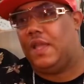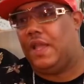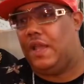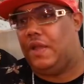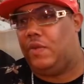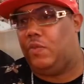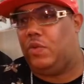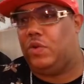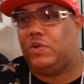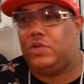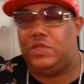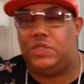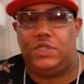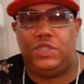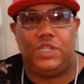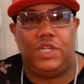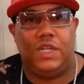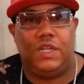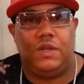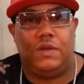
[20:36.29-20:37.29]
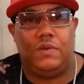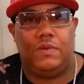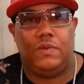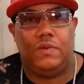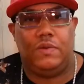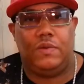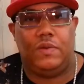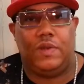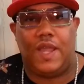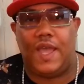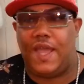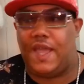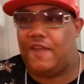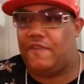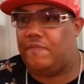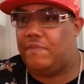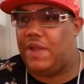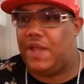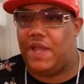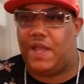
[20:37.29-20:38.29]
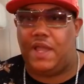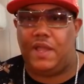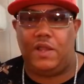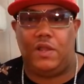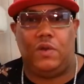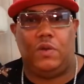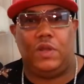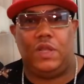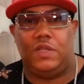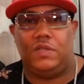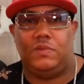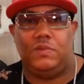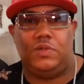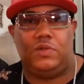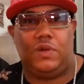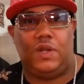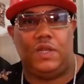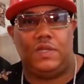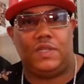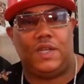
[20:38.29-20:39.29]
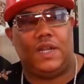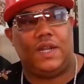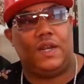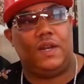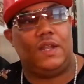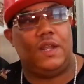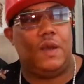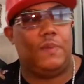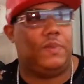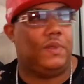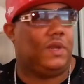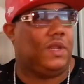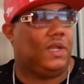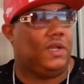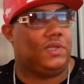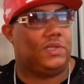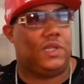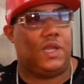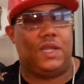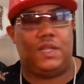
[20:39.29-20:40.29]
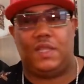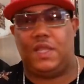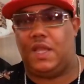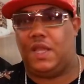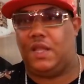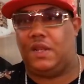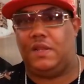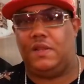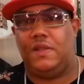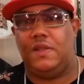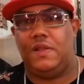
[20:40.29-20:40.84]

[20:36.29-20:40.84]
and we'll just chill, laugh back, go get some drinks. I got a couple of niggas like that.